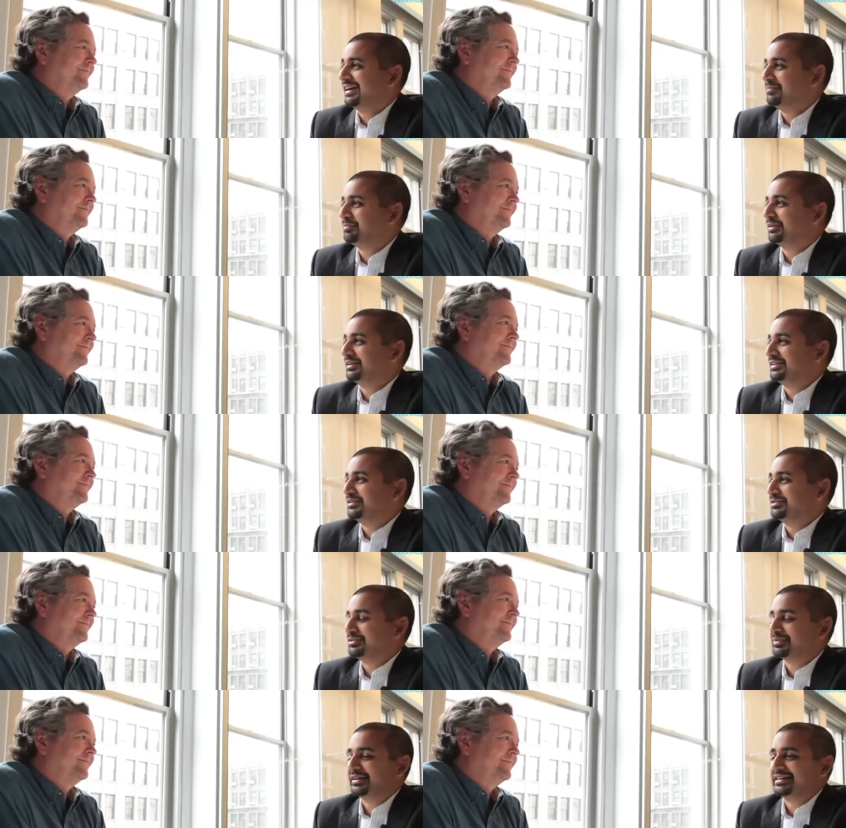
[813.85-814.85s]
Speaker 1: I'm putting you in
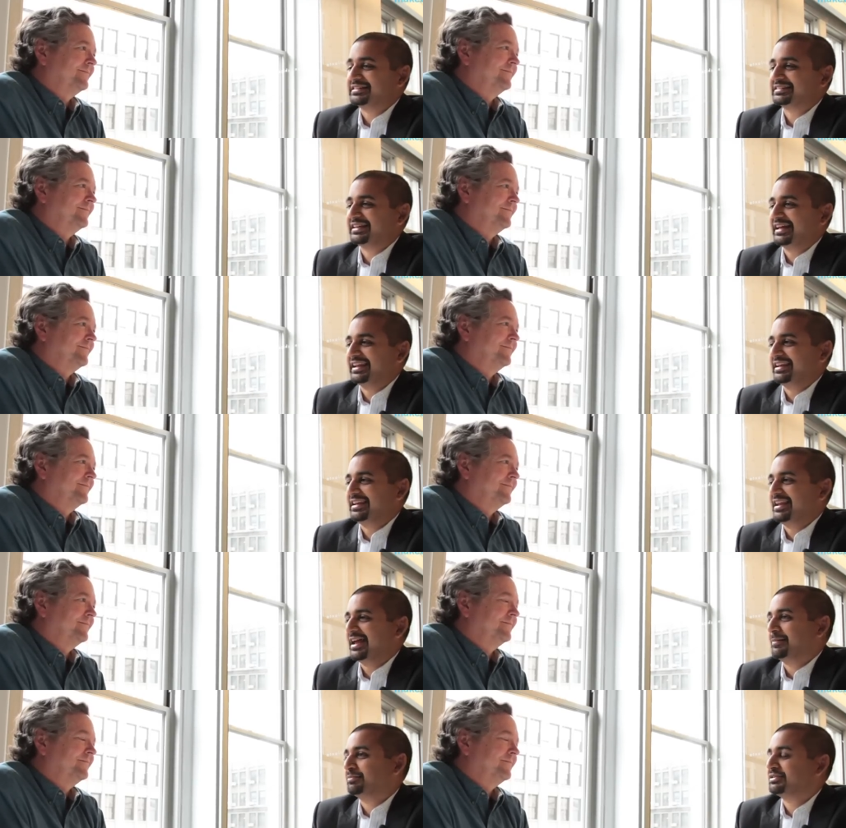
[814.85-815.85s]
your place and
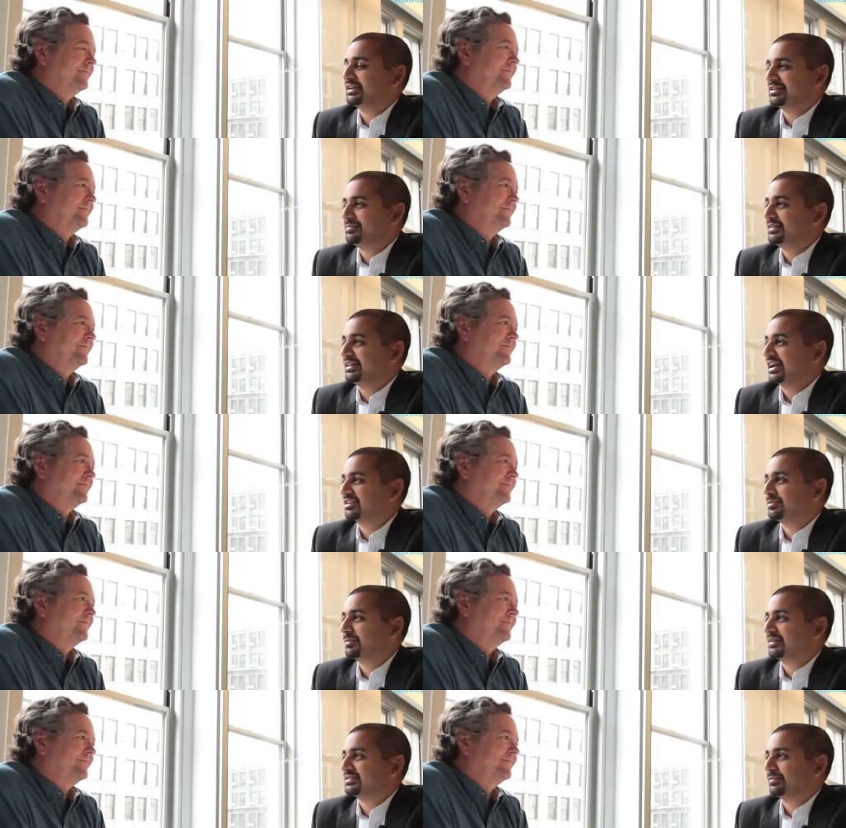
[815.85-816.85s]
not pretending to be the mm-hmm.
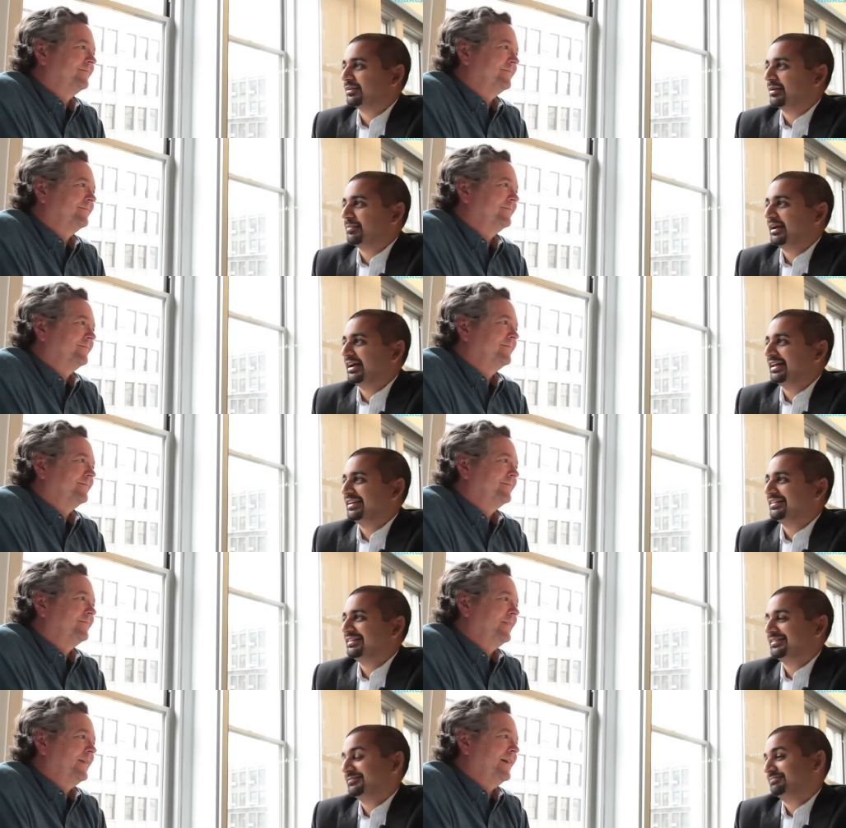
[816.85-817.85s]
expert about something I'm not.
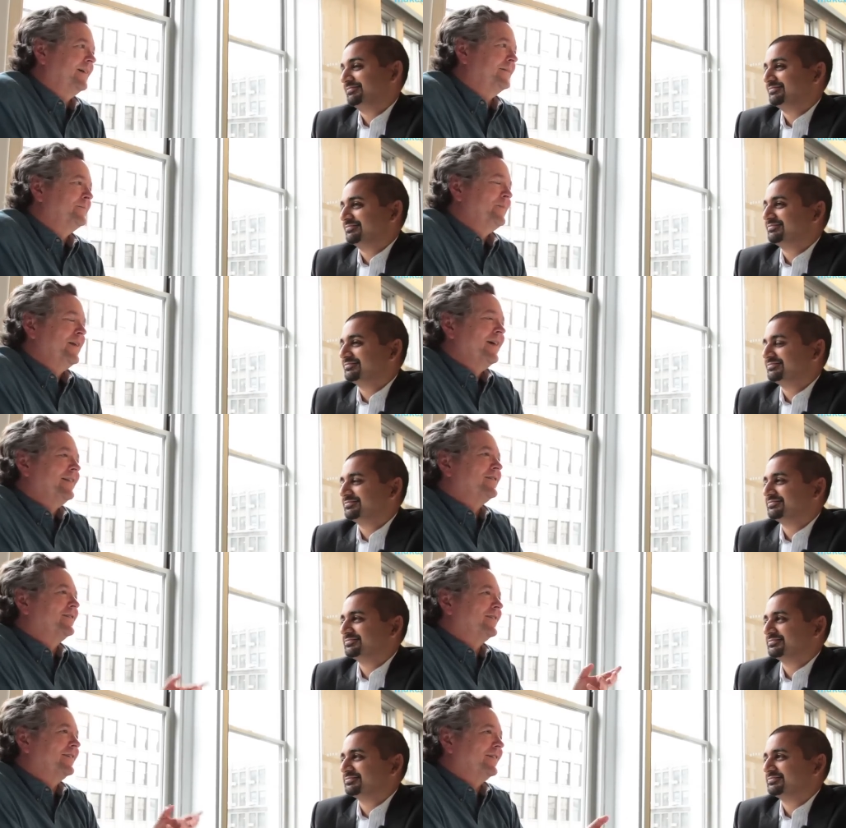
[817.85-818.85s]
Yeah.
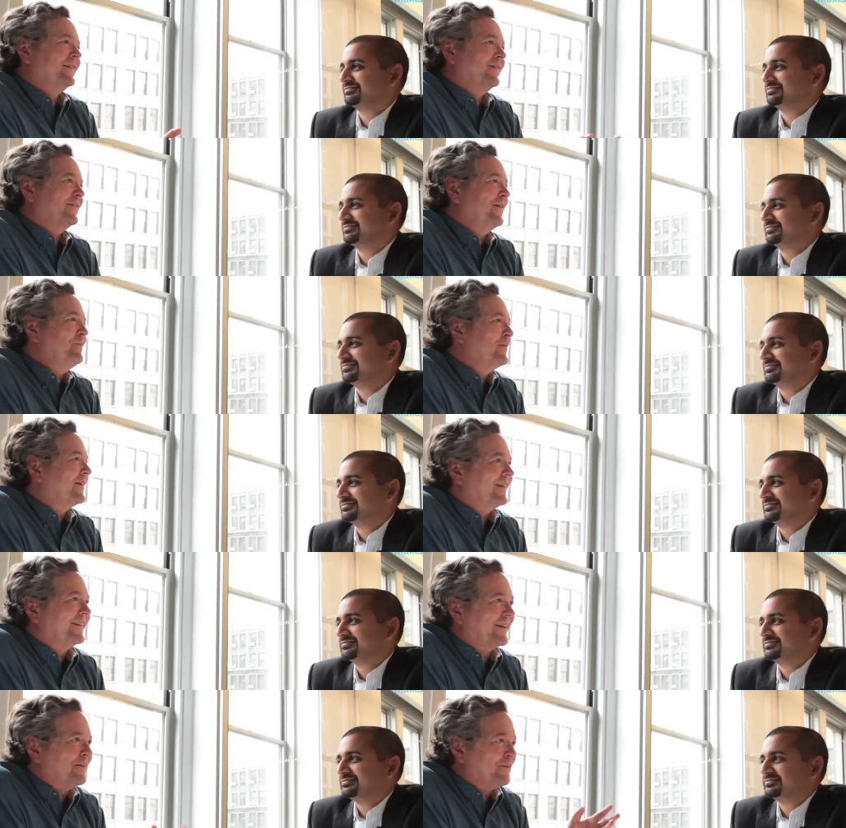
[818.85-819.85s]
There's a great book I
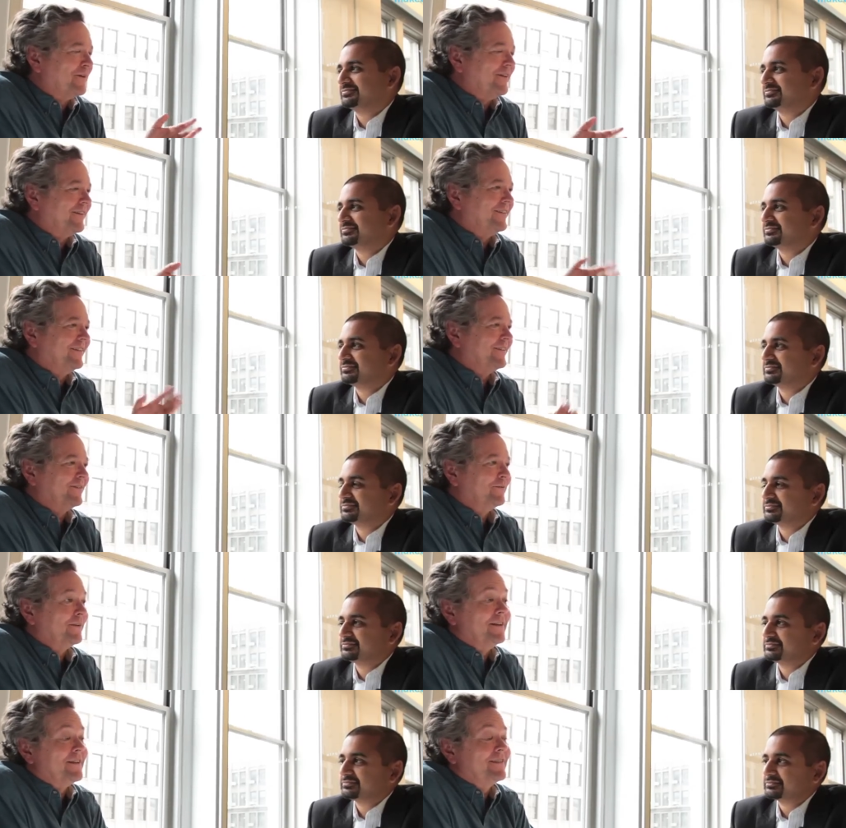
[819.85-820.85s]
just came
Speaker 2: across that's
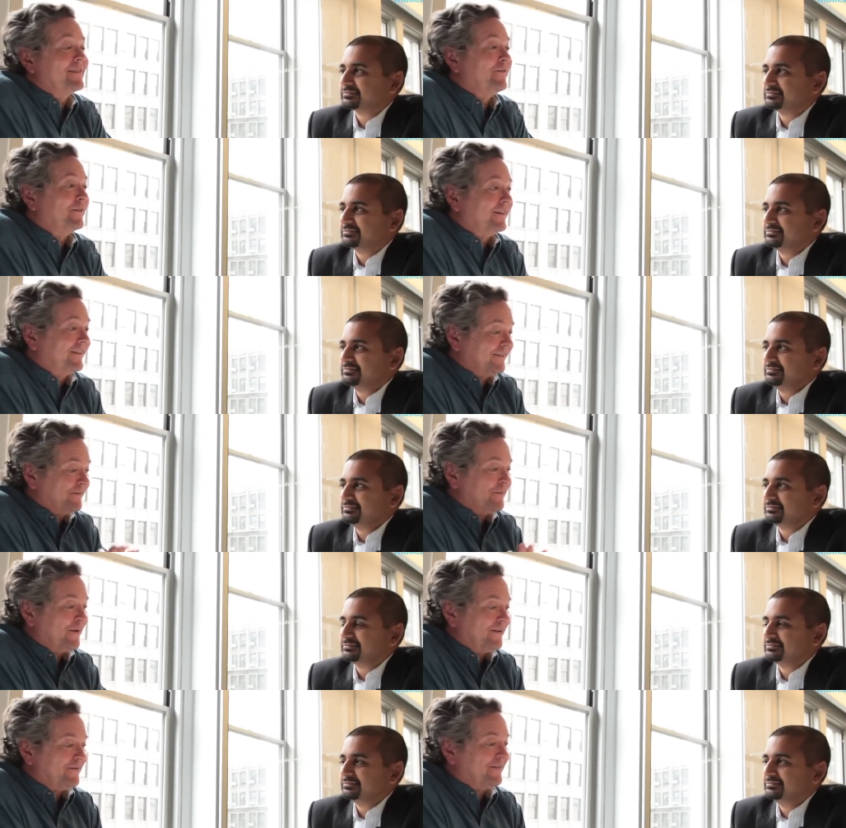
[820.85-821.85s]
written in the 70s and
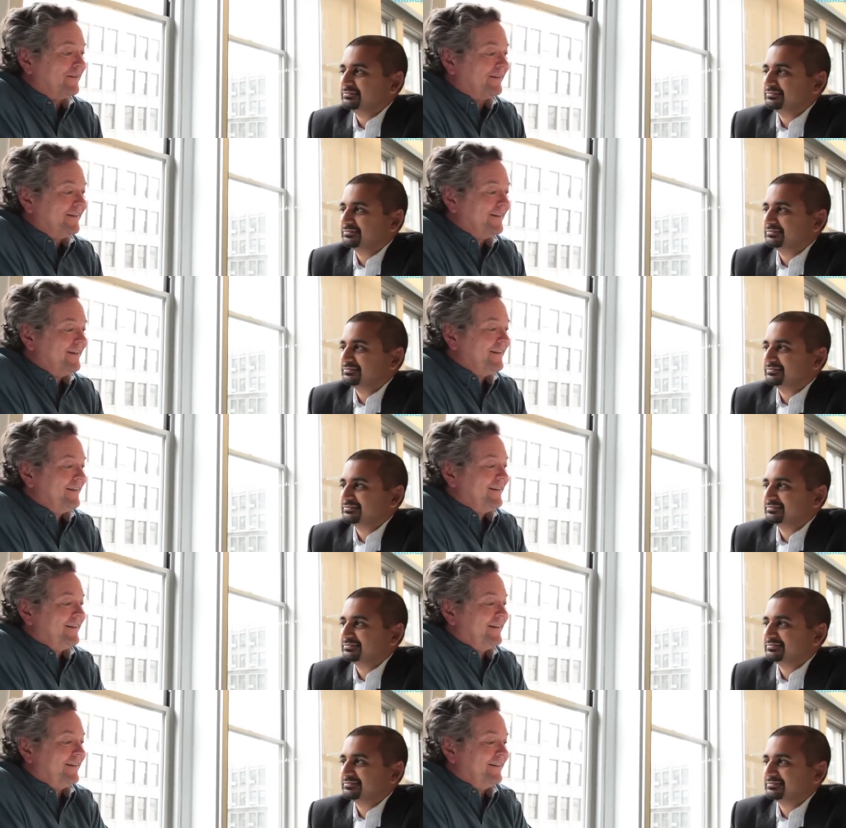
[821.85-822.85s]
part of
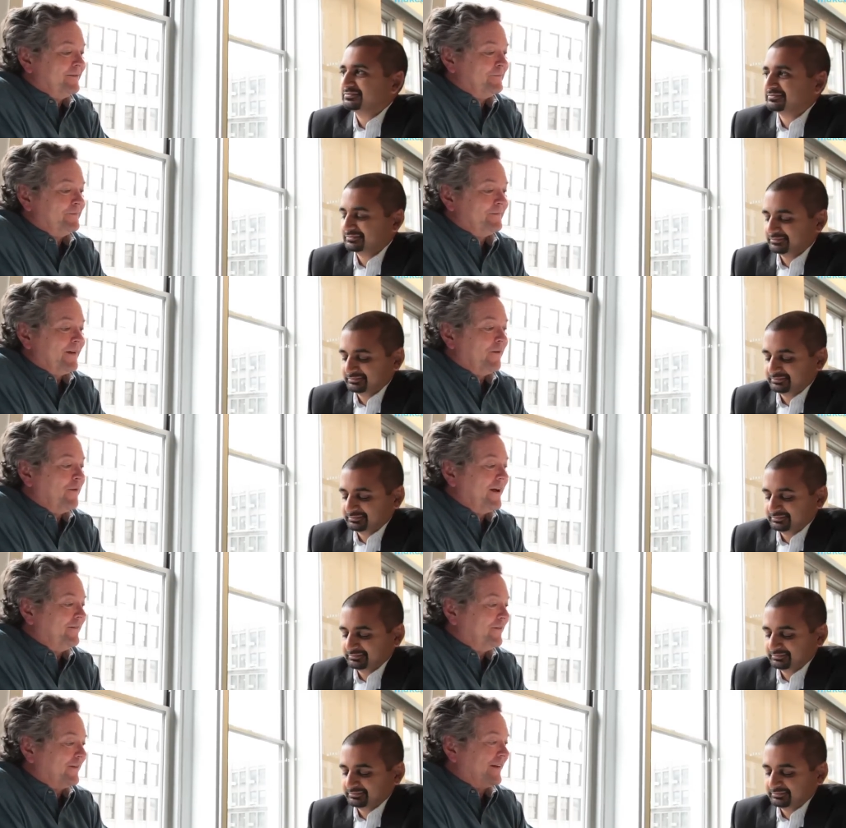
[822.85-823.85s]
a, um, a
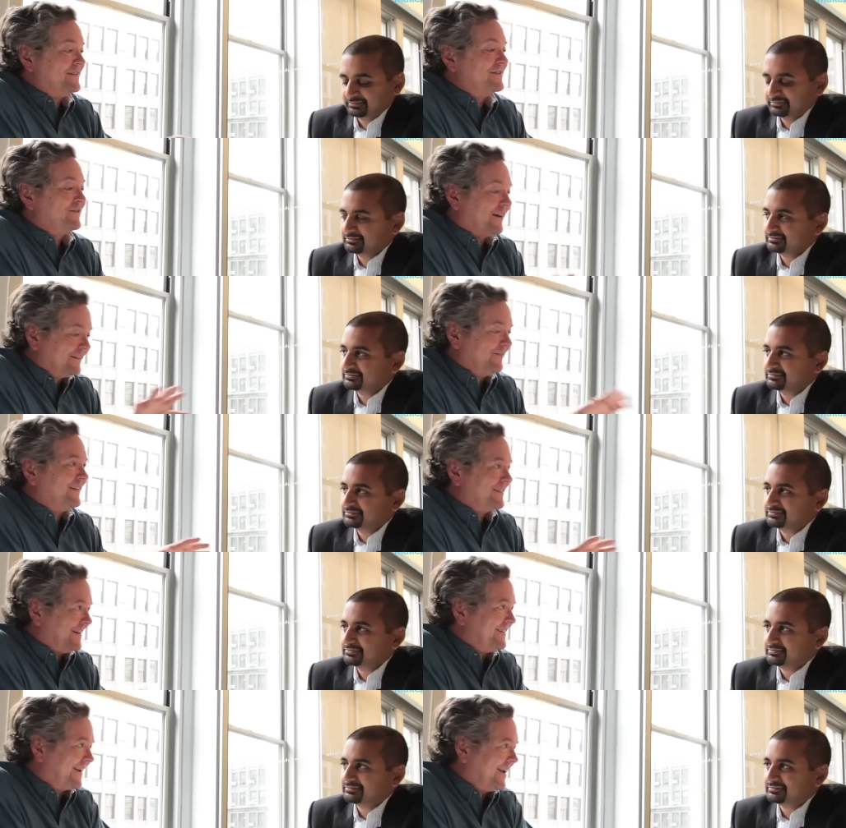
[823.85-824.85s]
wave of constructivist
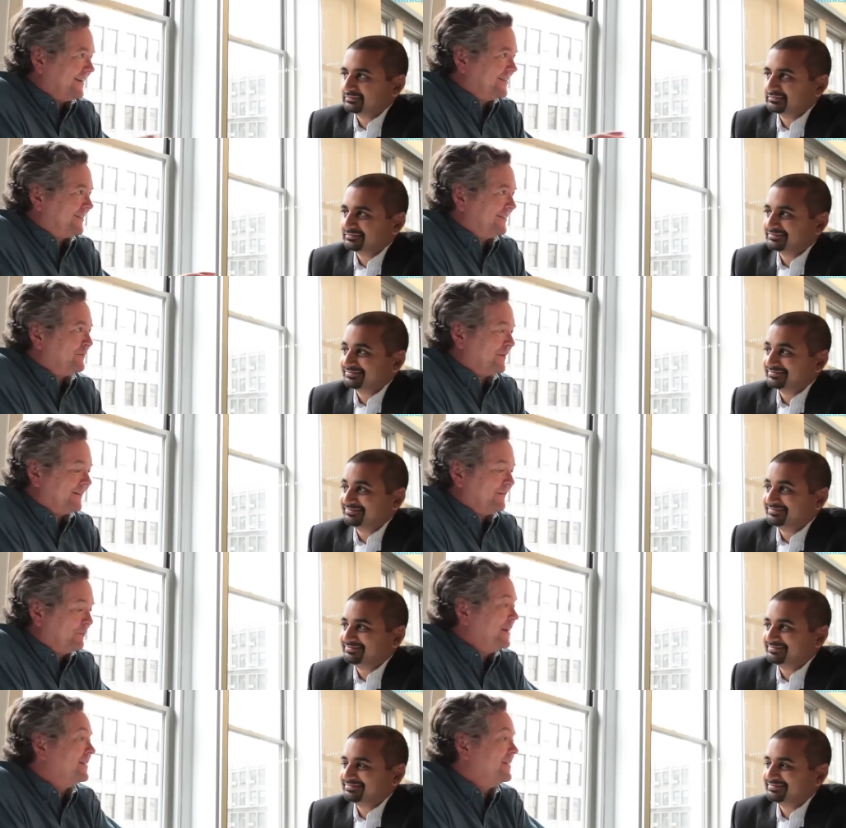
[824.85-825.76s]
education. But mm. Mm-hmm.